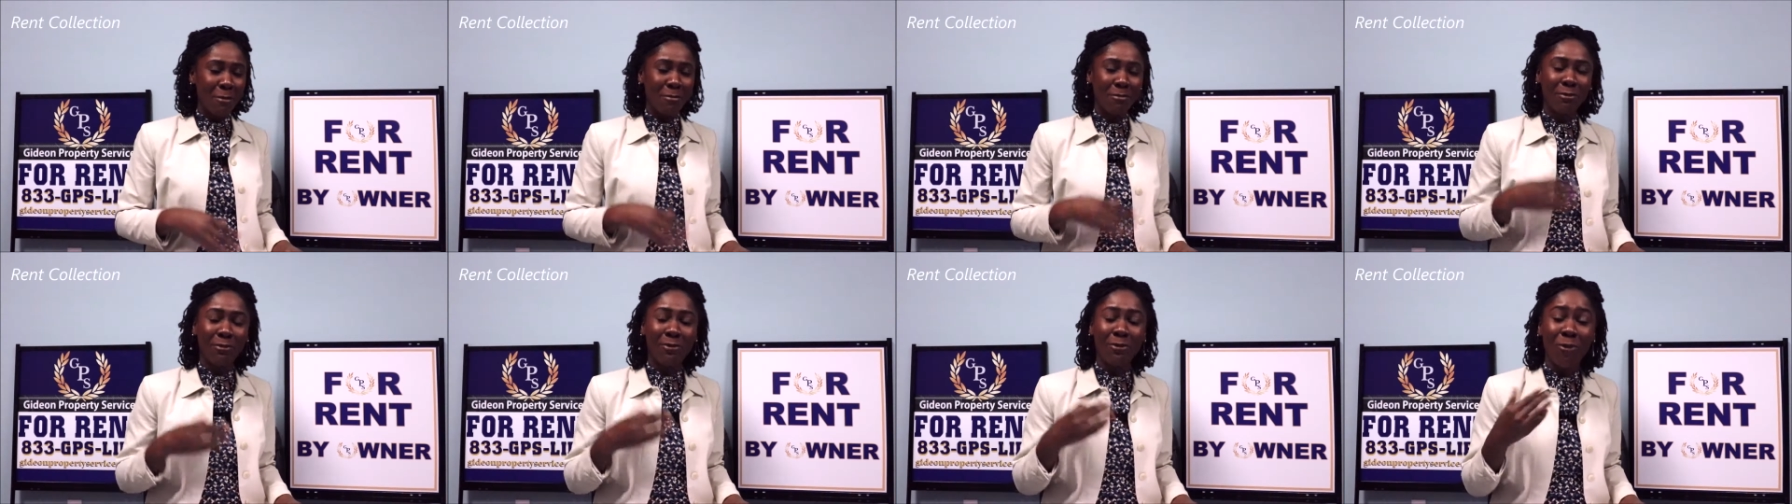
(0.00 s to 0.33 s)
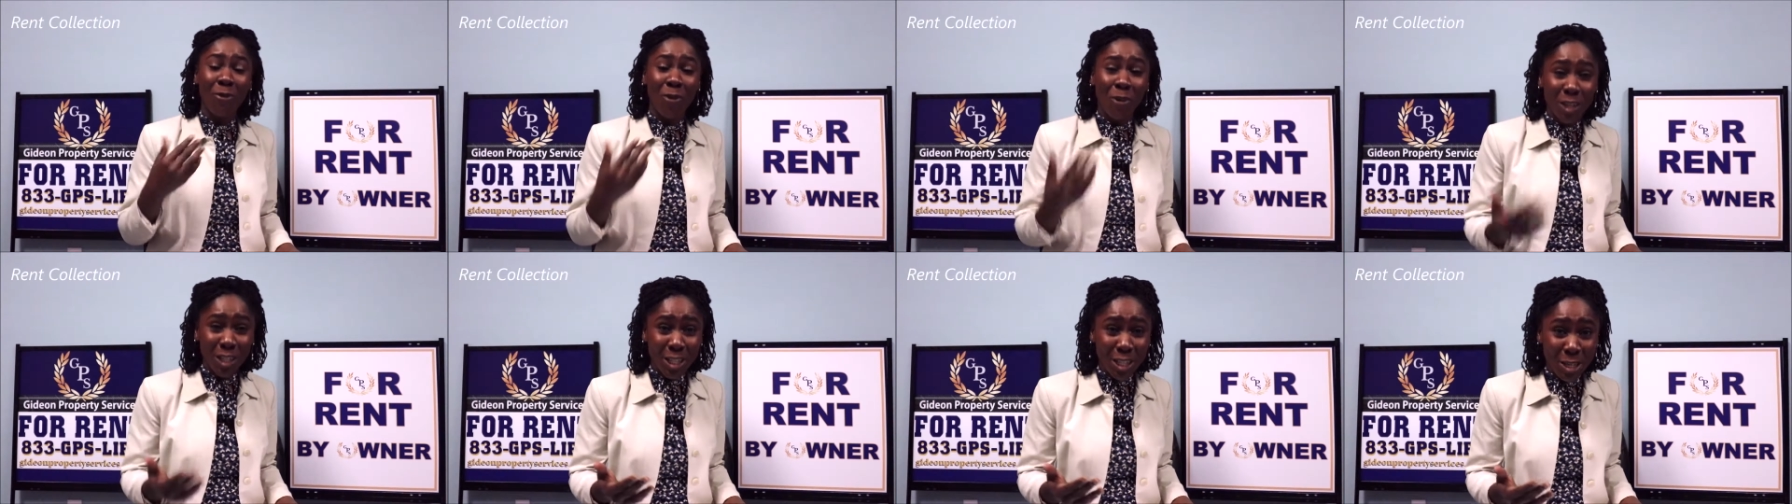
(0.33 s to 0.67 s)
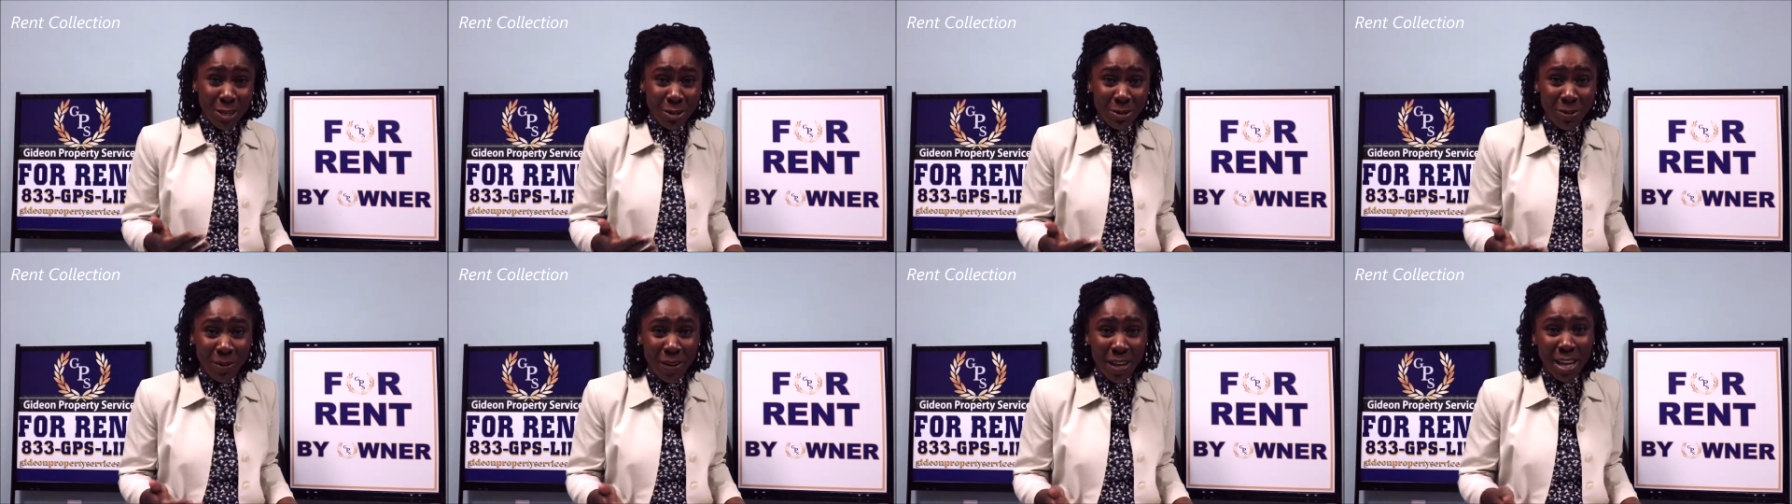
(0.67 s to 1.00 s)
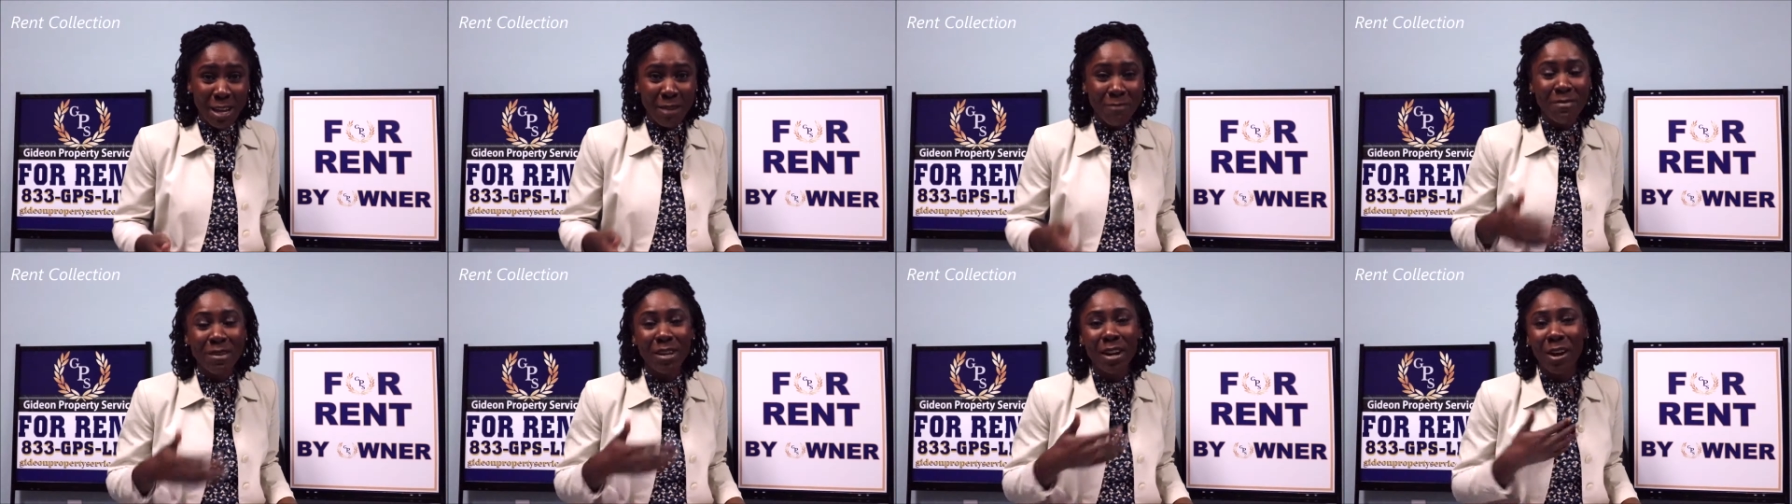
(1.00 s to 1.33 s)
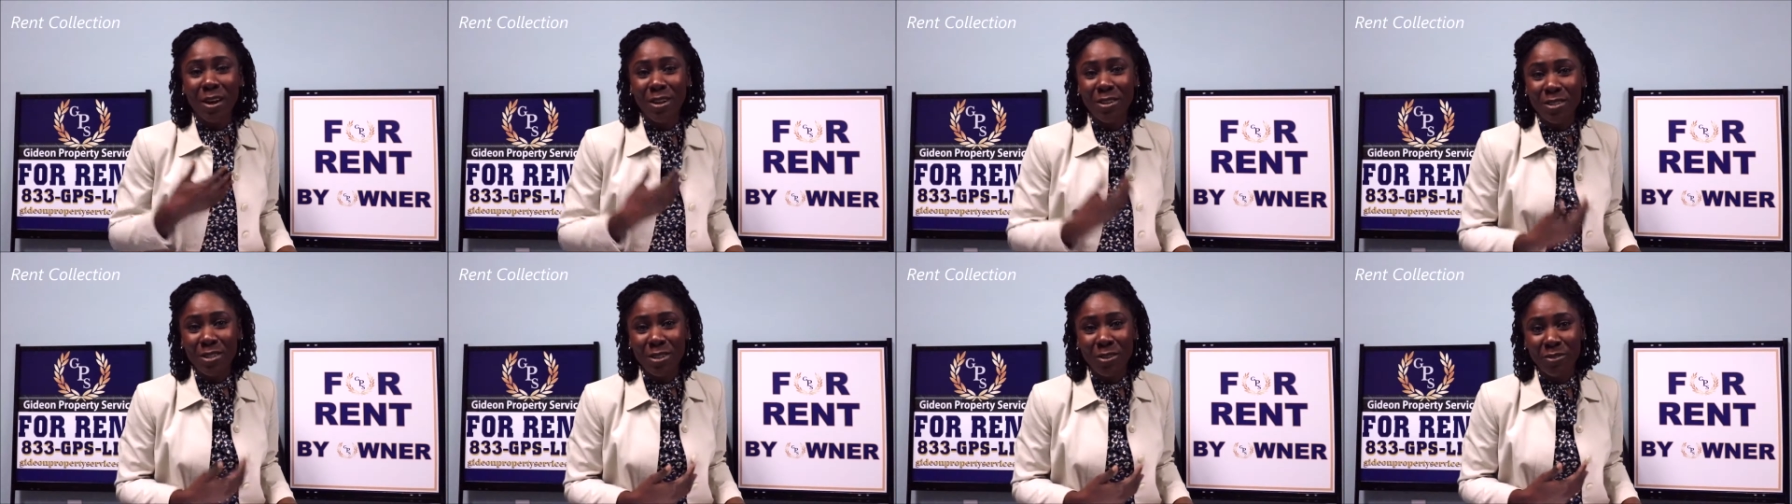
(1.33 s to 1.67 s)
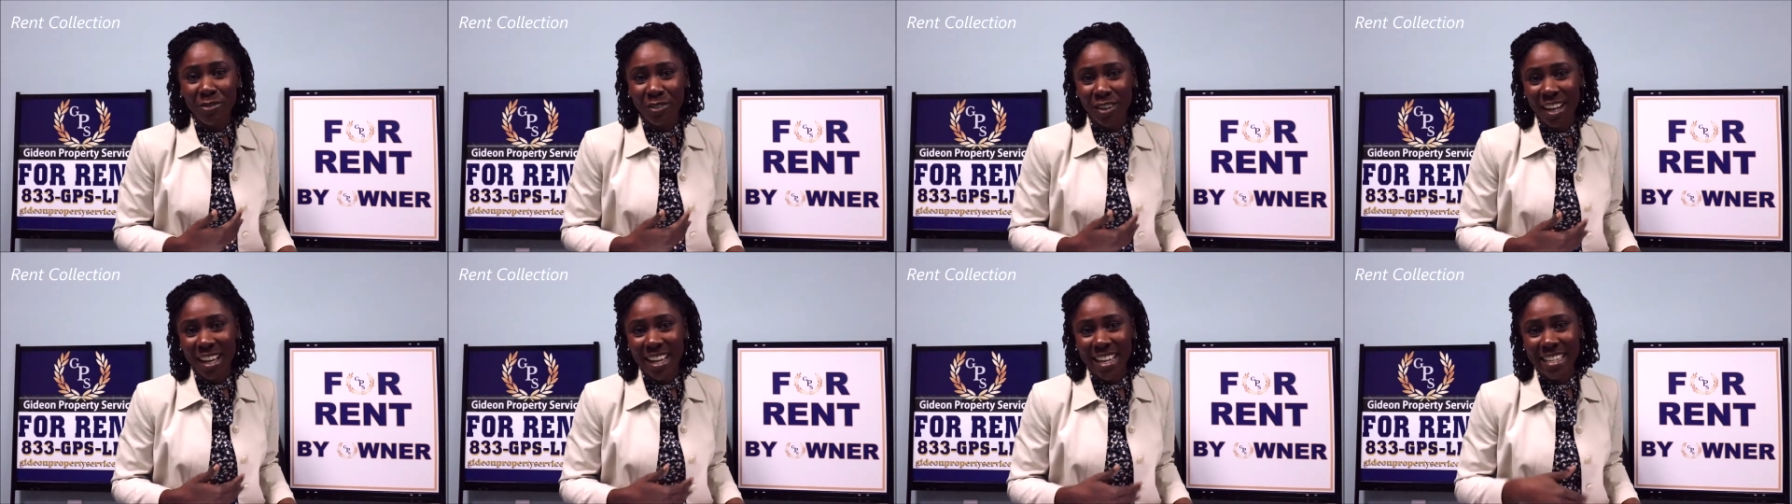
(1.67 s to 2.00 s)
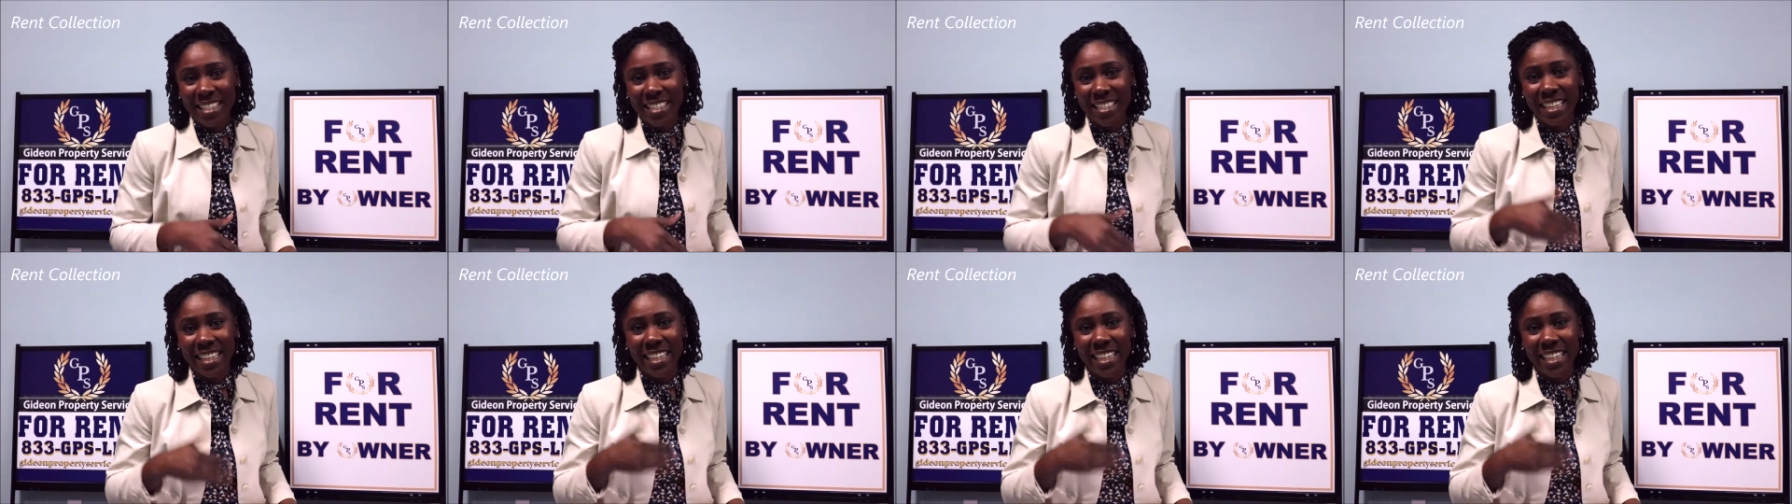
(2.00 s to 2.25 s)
for you, but also for us.